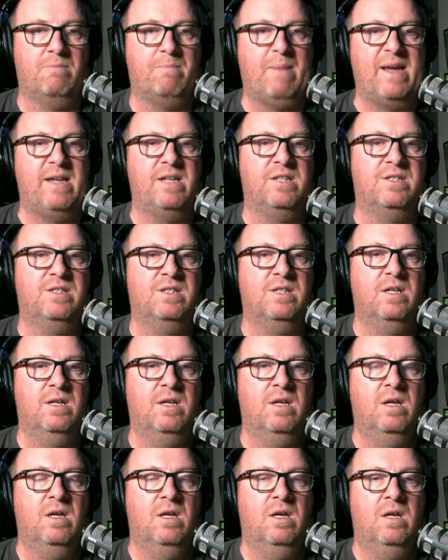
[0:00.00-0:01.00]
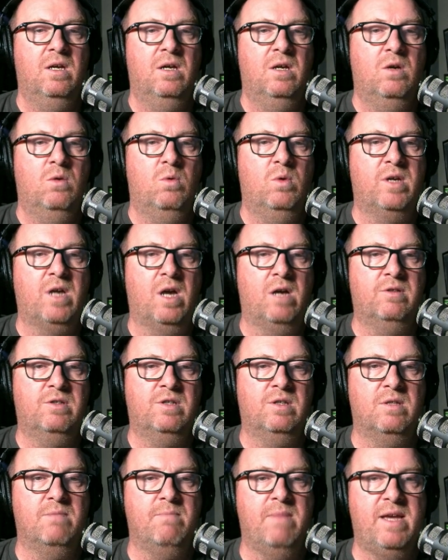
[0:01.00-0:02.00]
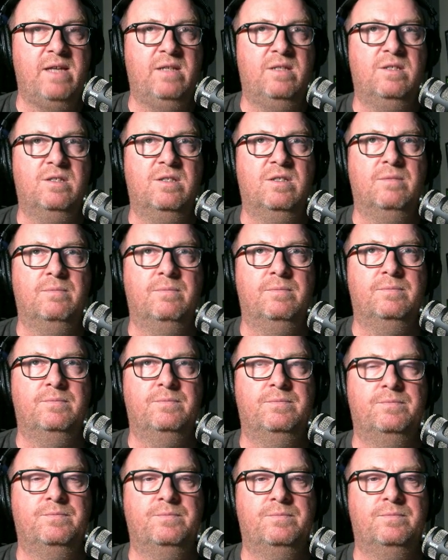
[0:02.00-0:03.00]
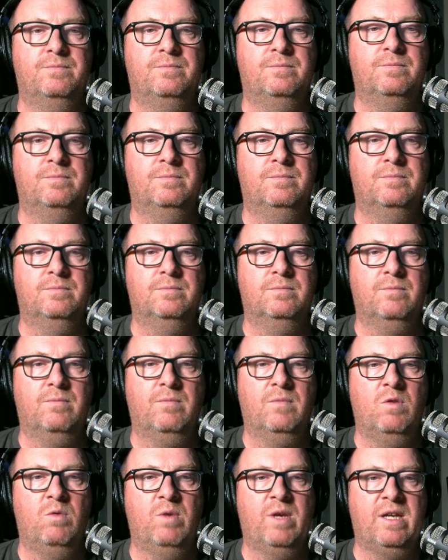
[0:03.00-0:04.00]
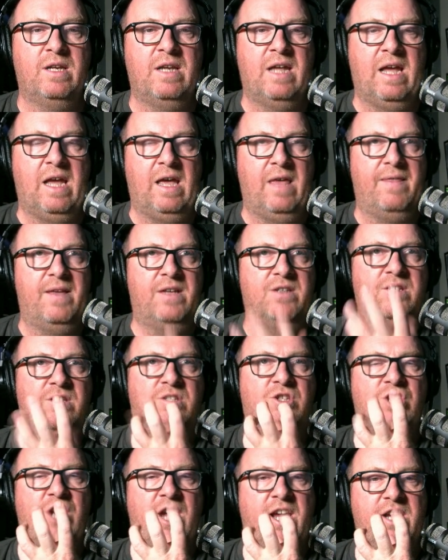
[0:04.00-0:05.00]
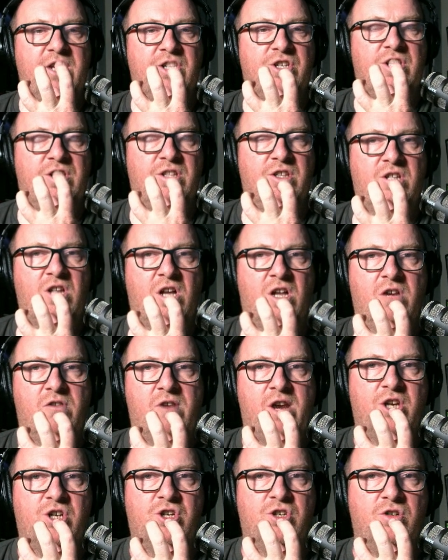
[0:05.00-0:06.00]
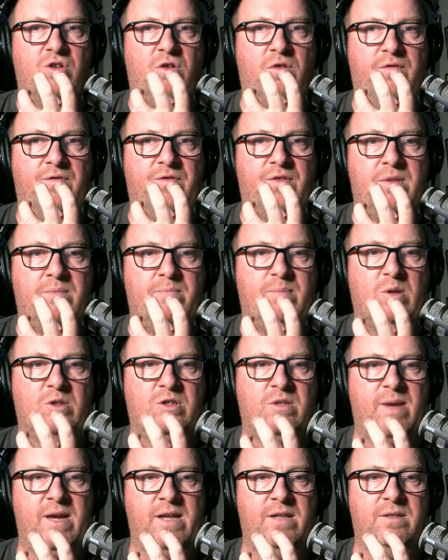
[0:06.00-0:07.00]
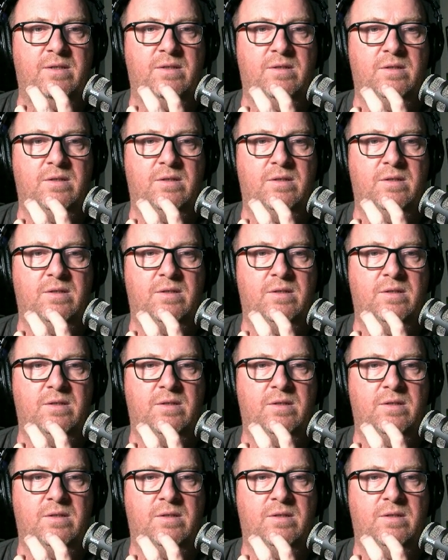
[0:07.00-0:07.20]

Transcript: bass. We'll go to the mids. We can hear there's a change in the coloration of the bottom end.